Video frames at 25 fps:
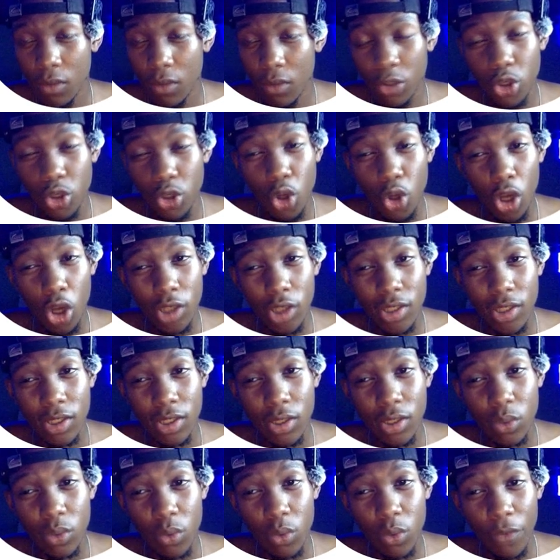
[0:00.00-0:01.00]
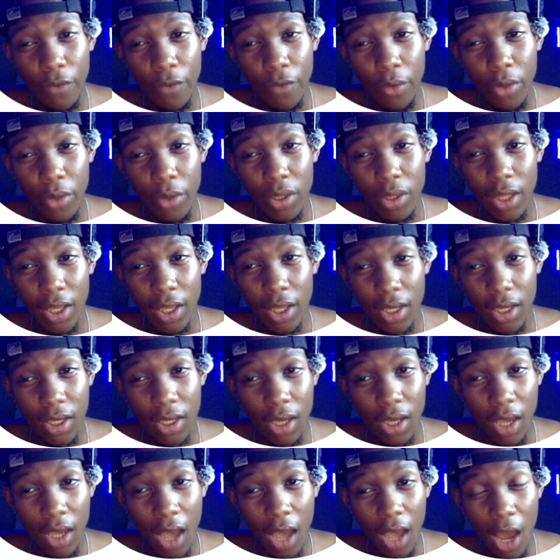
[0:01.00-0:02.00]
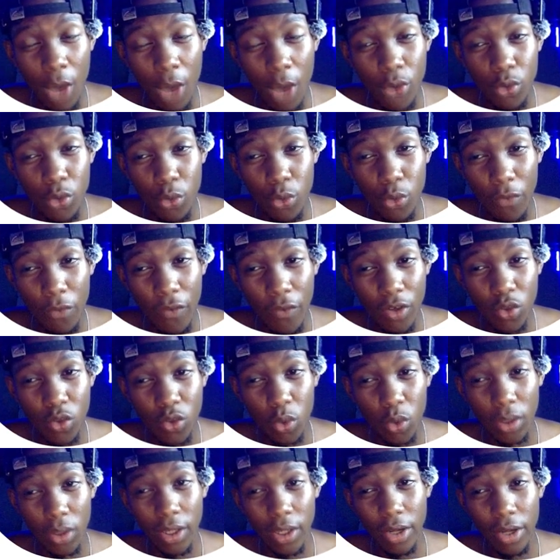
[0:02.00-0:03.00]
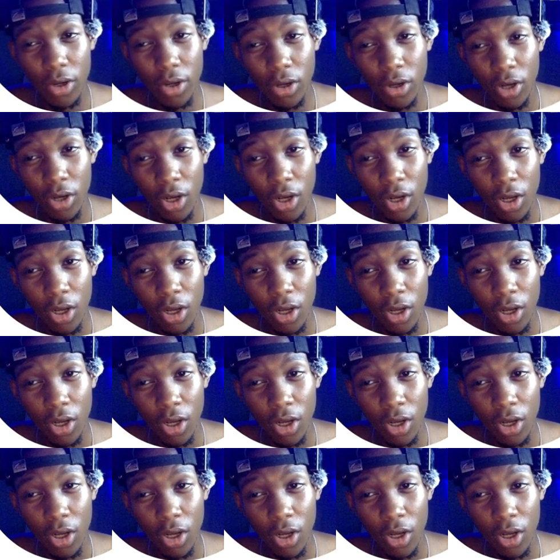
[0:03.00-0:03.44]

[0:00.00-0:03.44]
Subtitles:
not referring like how you refer to a letter